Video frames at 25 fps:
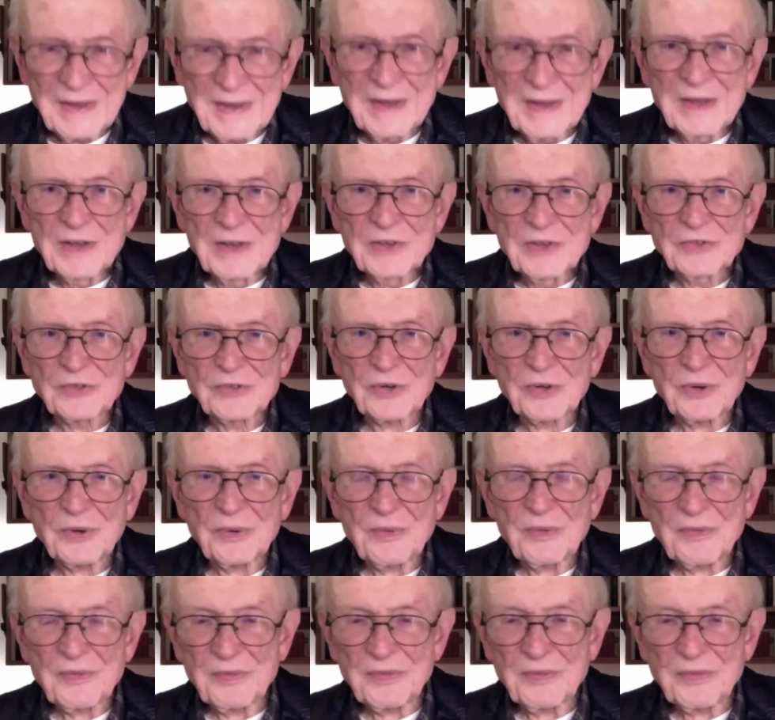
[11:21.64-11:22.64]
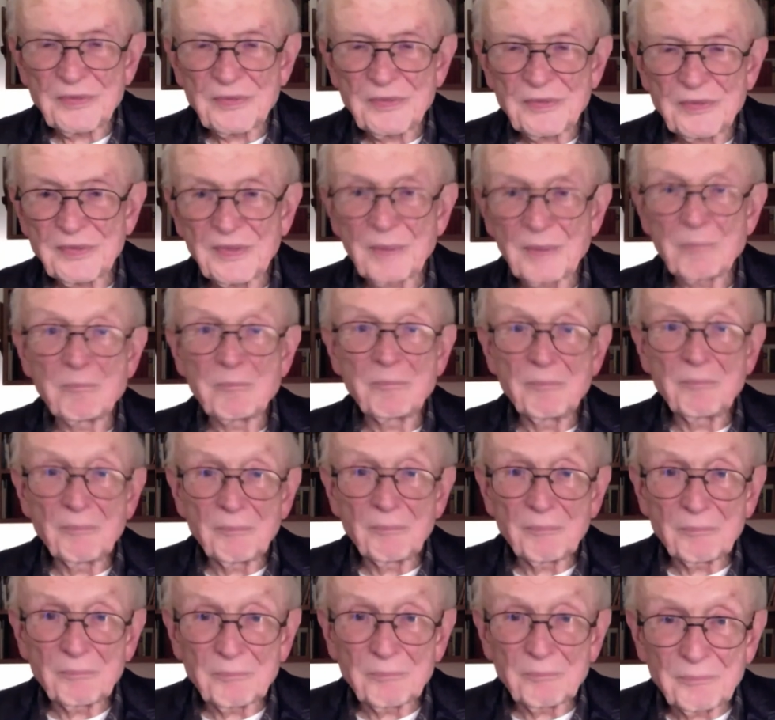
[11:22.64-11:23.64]
So the
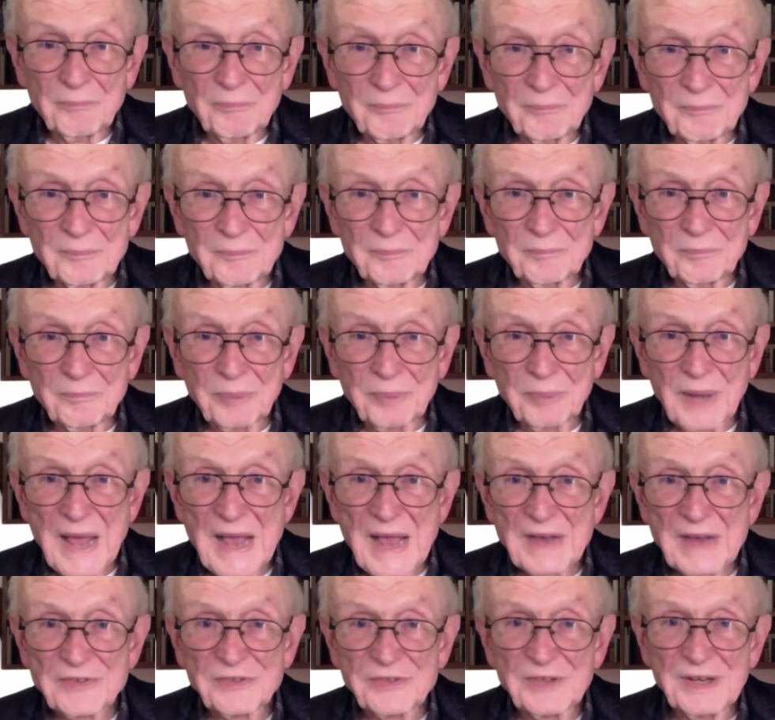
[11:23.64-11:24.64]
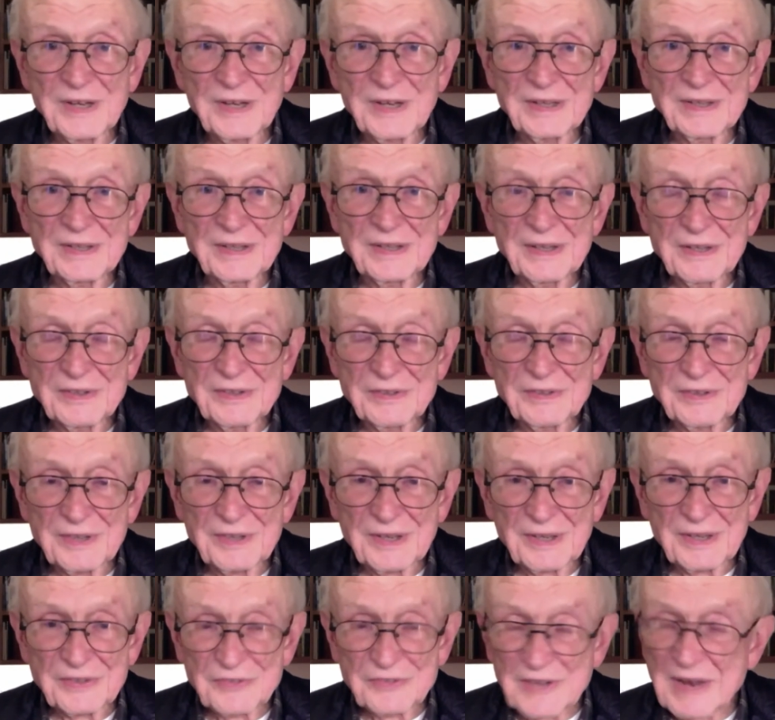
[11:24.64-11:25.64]
Blacks in
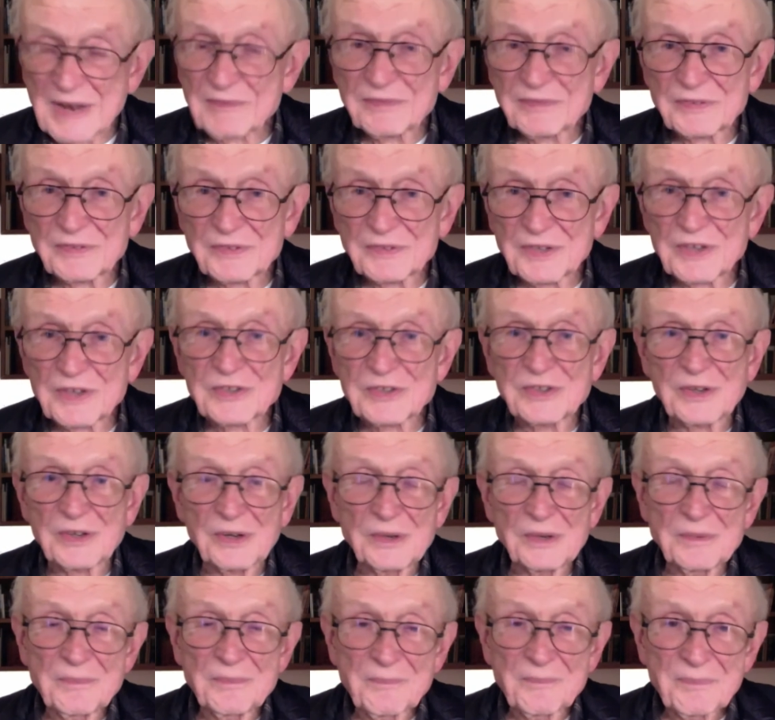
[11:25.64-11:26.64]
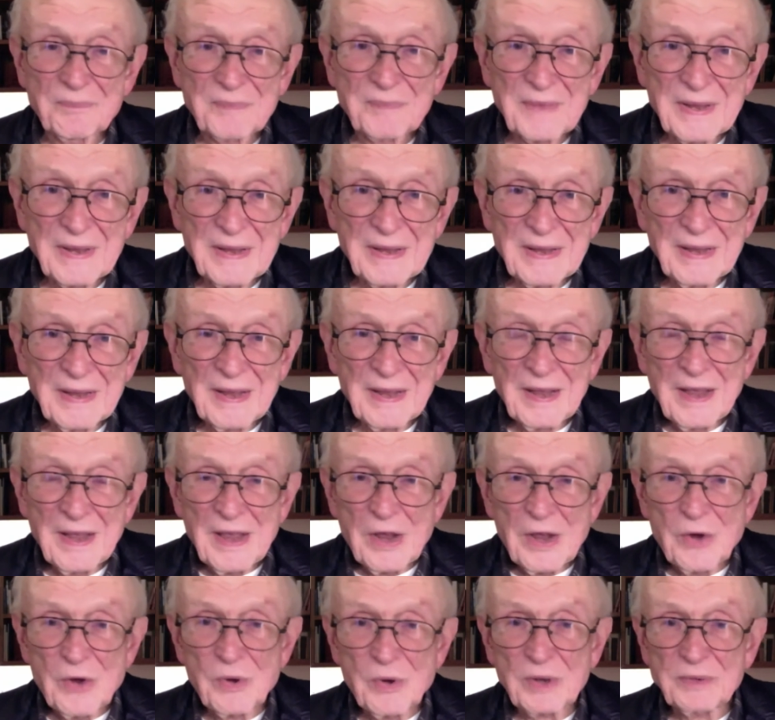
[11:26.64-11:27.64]
San Francisco,
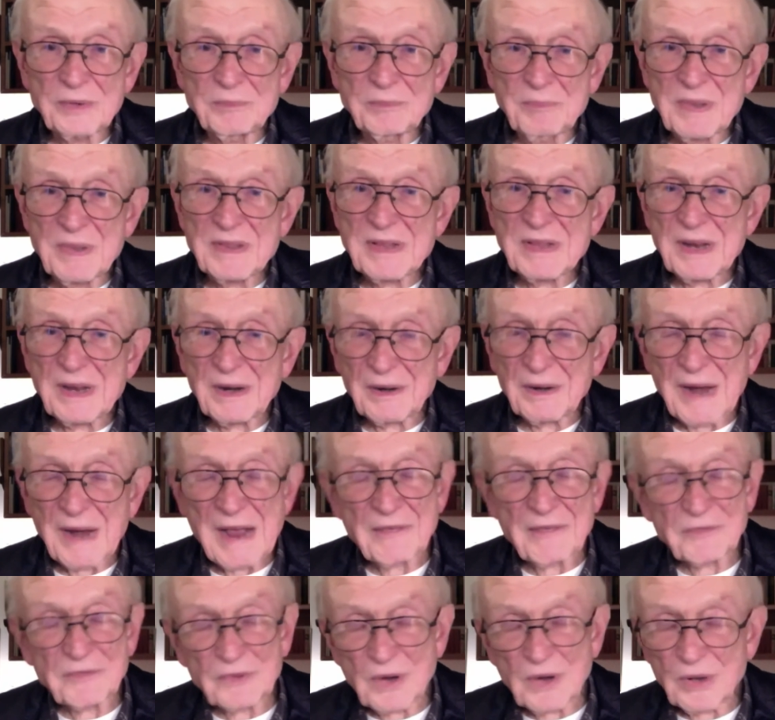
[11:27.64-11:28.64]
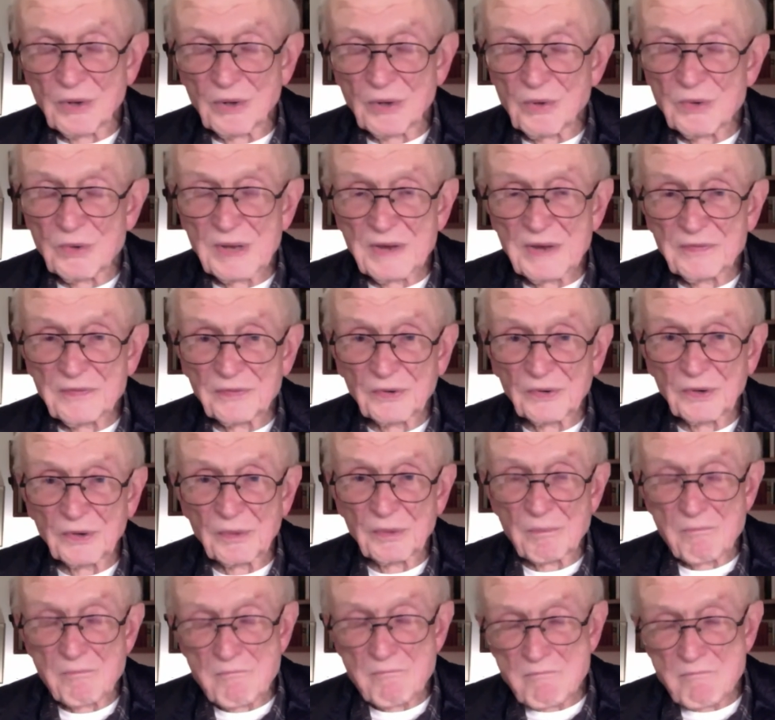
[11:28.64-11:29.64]
who had been there after all only for
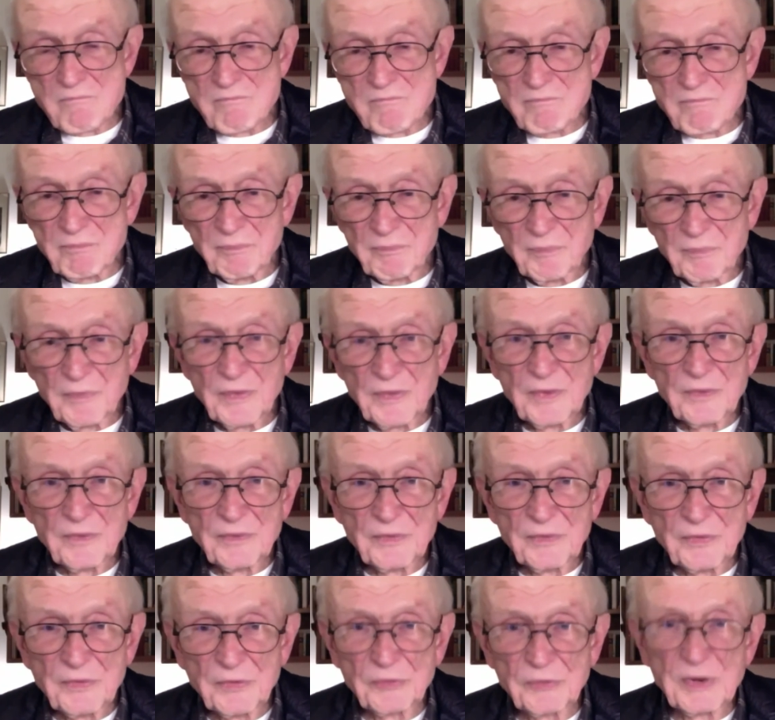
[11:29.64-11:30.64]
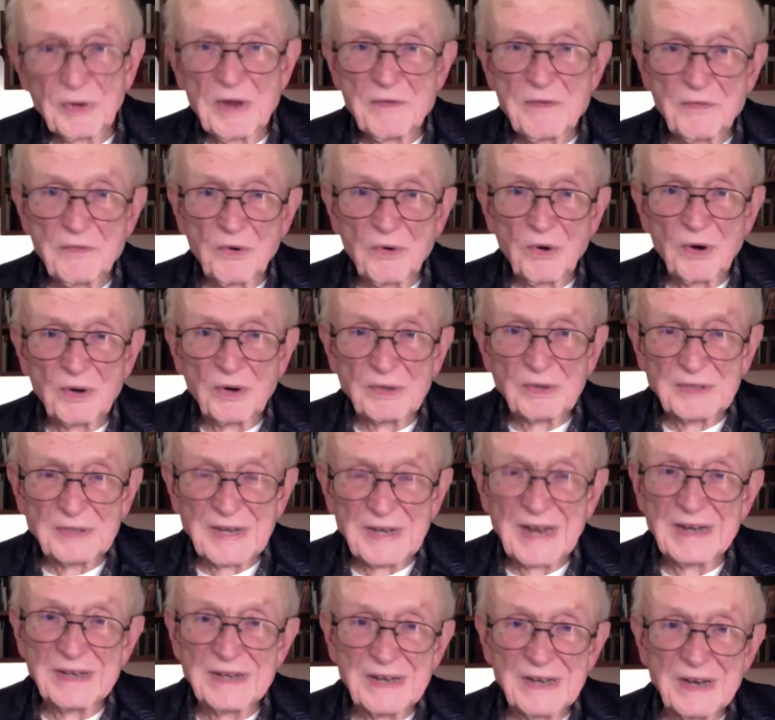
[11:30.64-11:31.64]
3, 4,
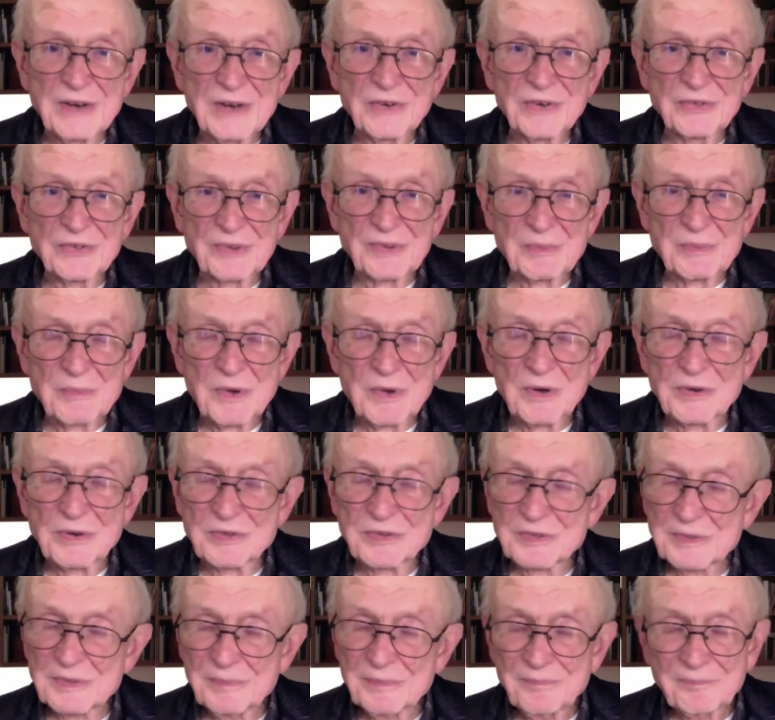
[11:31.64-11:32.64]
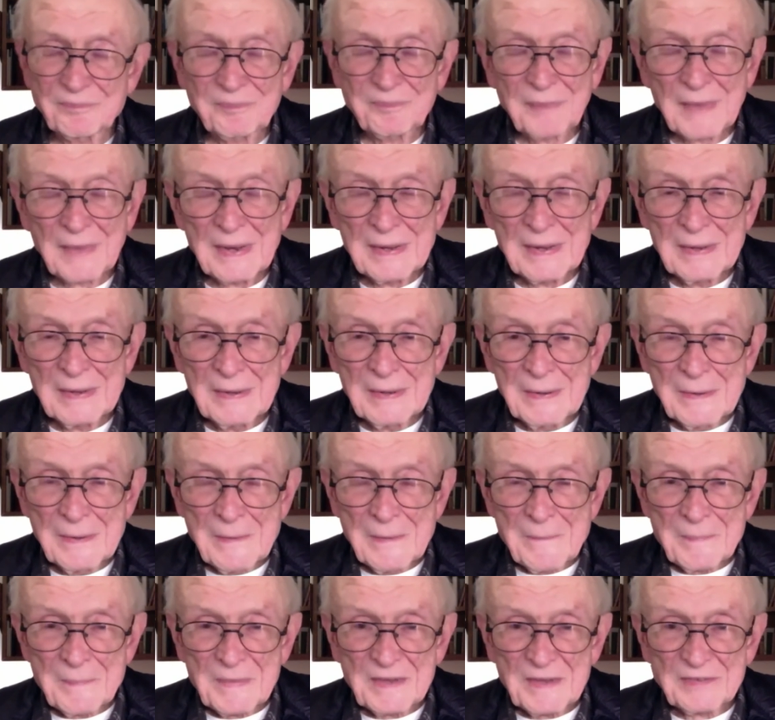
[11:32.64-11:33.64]
10 years at most,
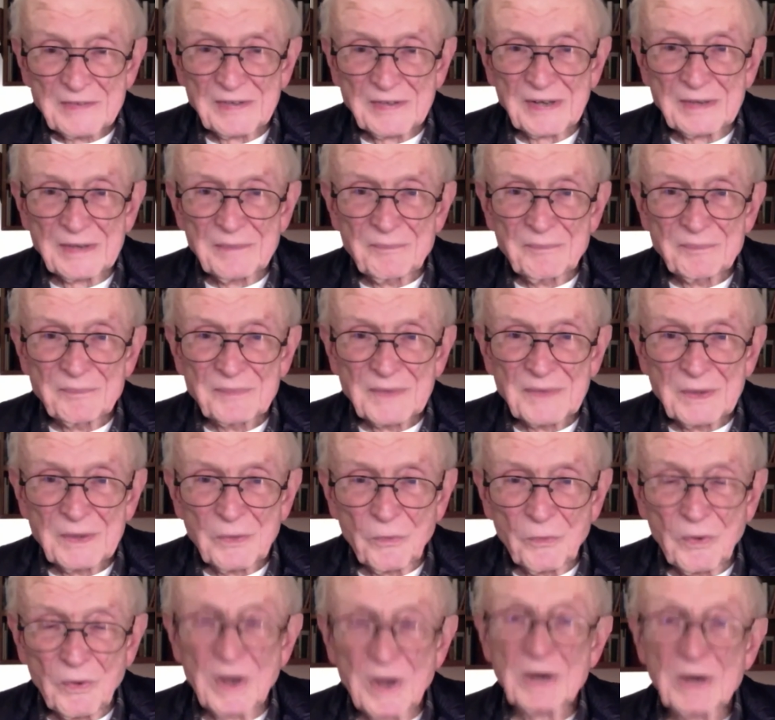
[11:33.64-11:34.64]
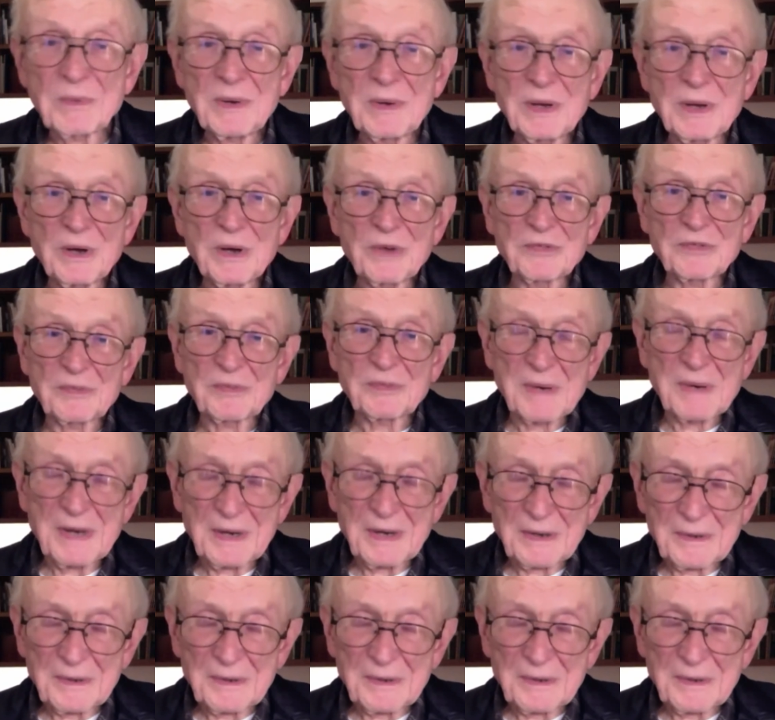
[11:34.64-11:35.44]
said, where do we go from here?